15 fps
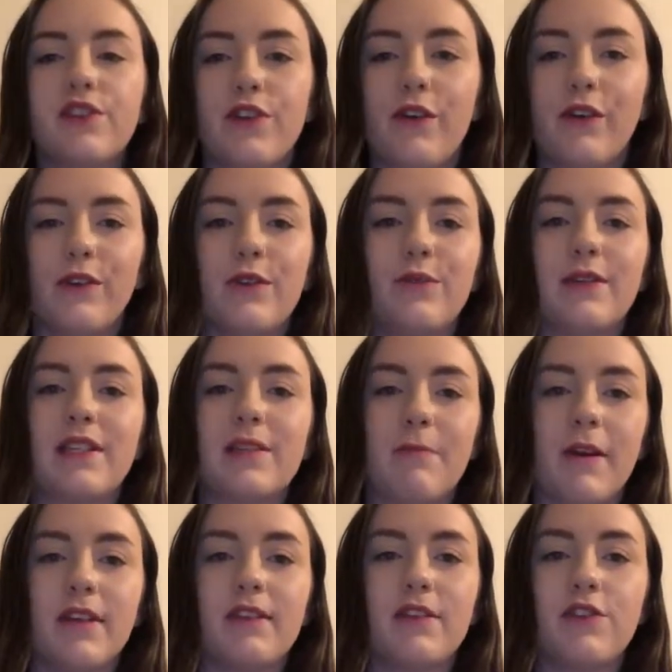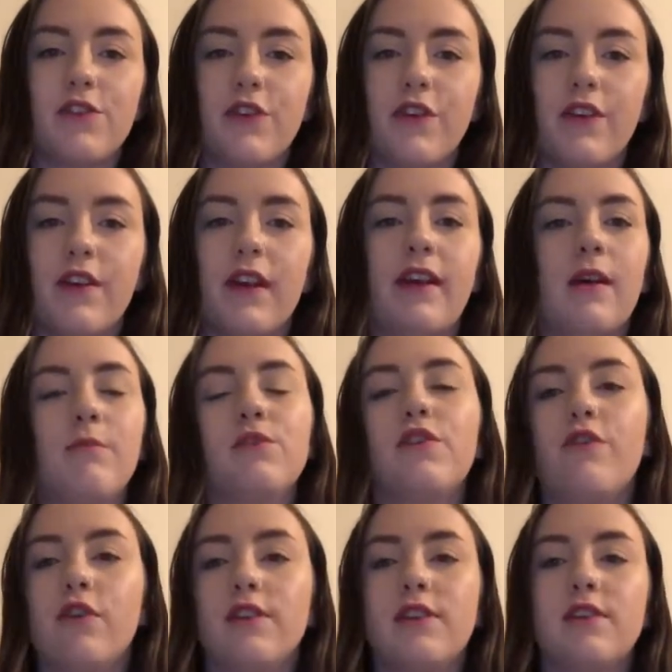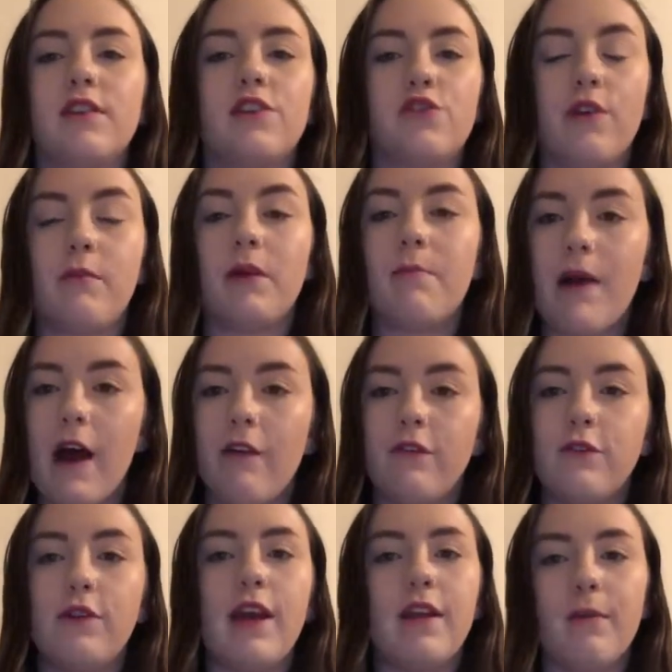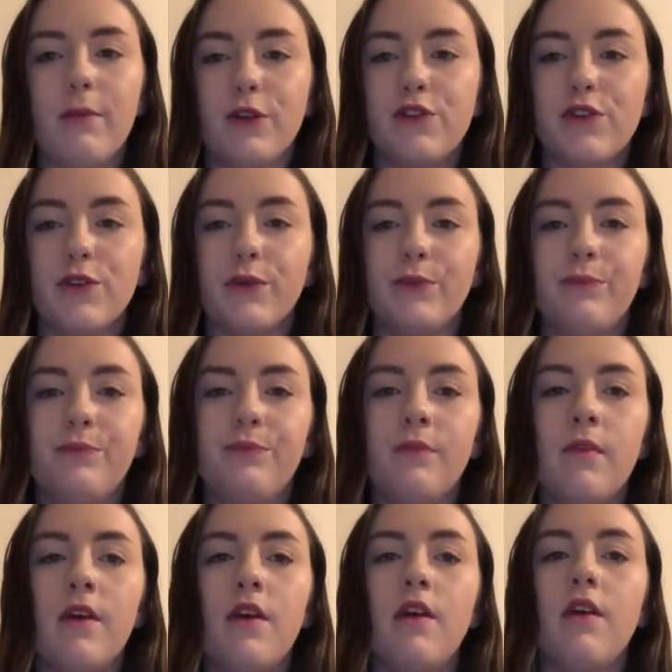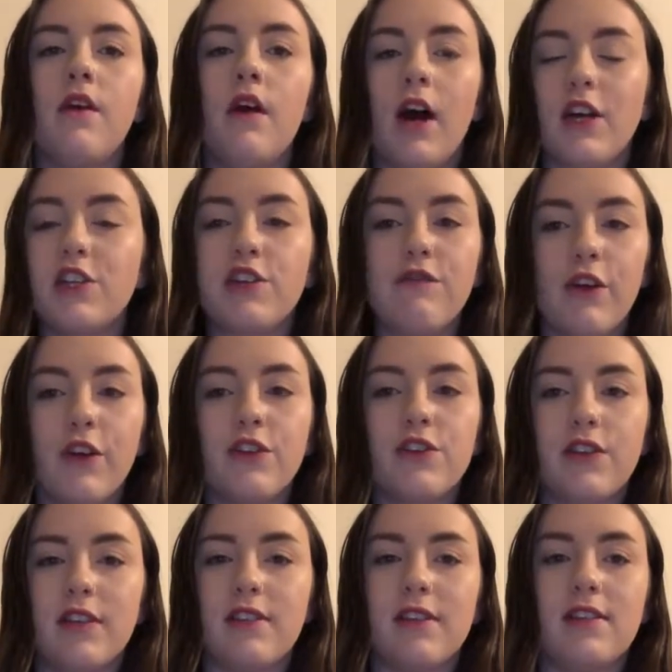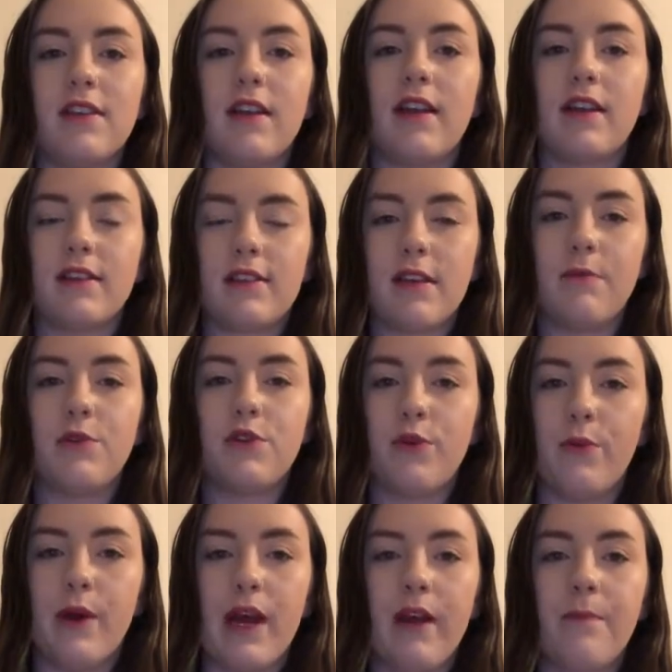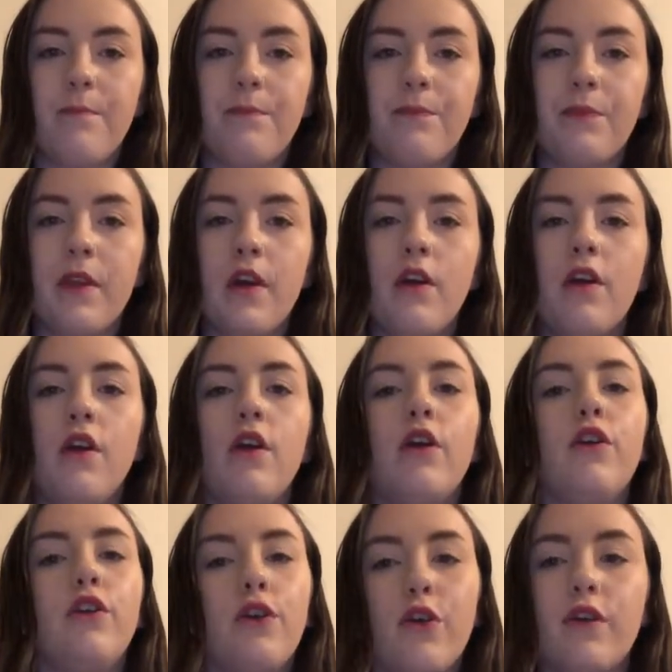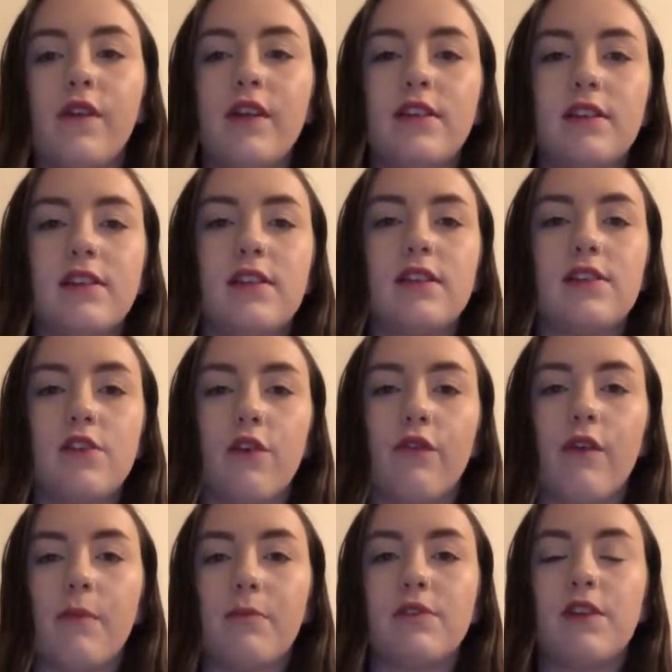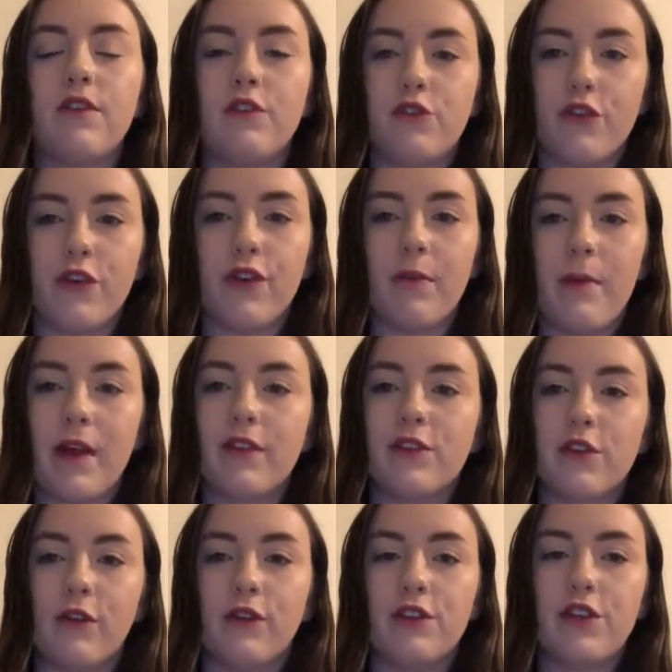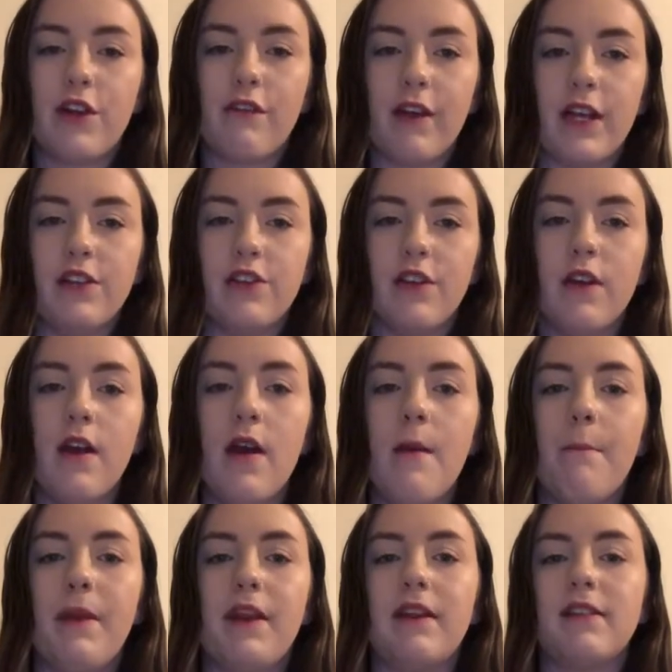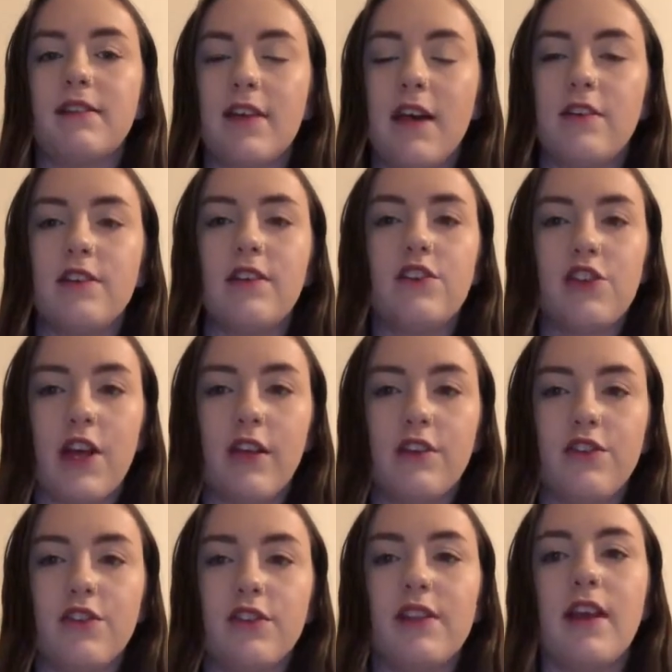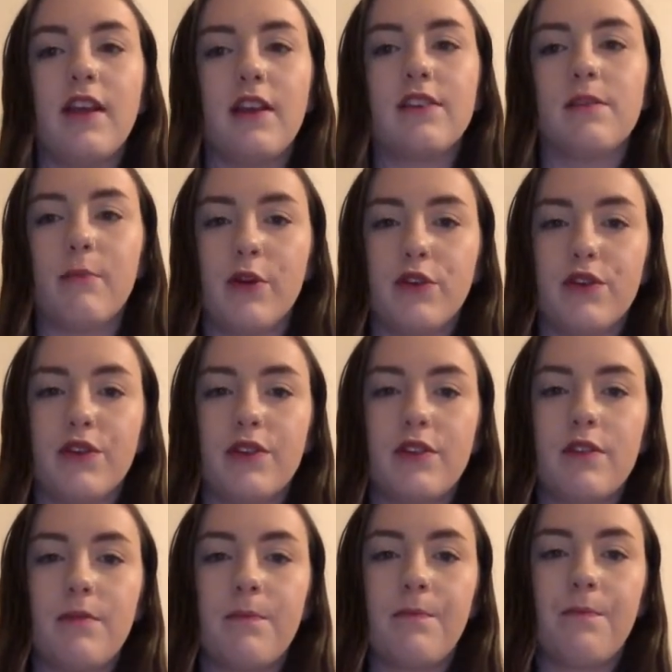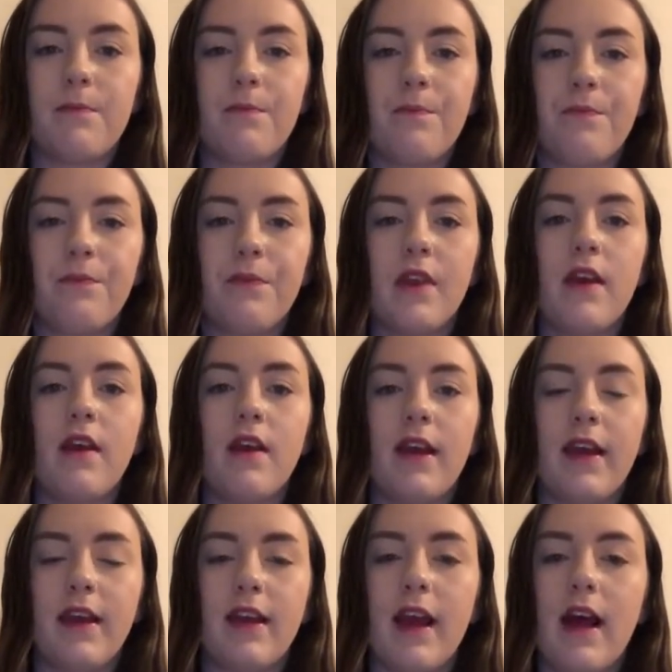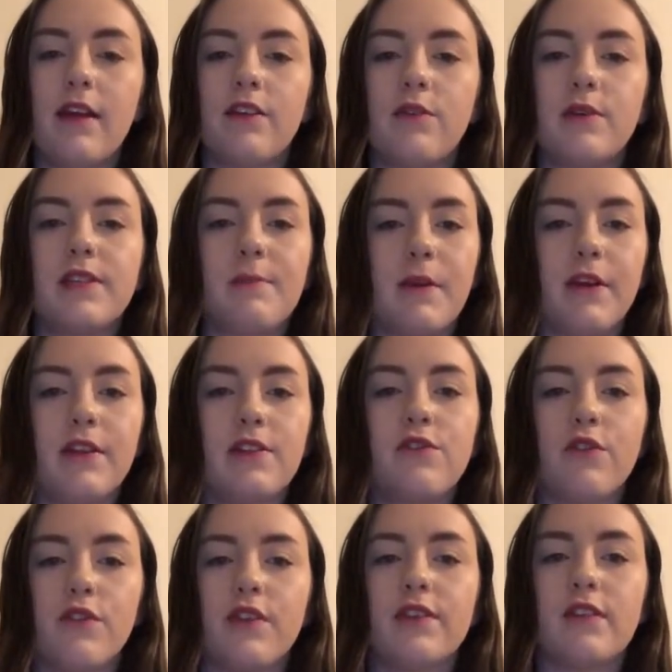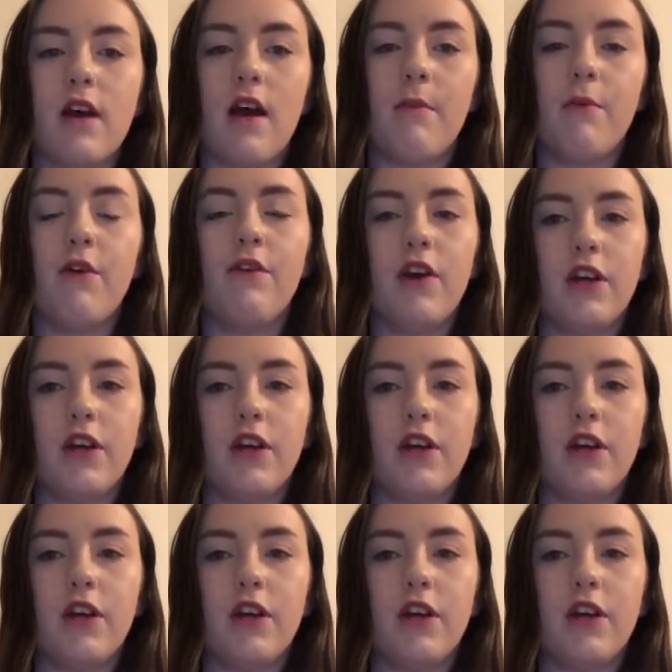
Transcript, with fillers: a song to express the truth, it comes across as extremely powerful and emotional. Archie Roach does this in an exceptional way. Not only does this song represent the truth about the stolen generation, but it entails his challenges and his emotions he had to experience through this time of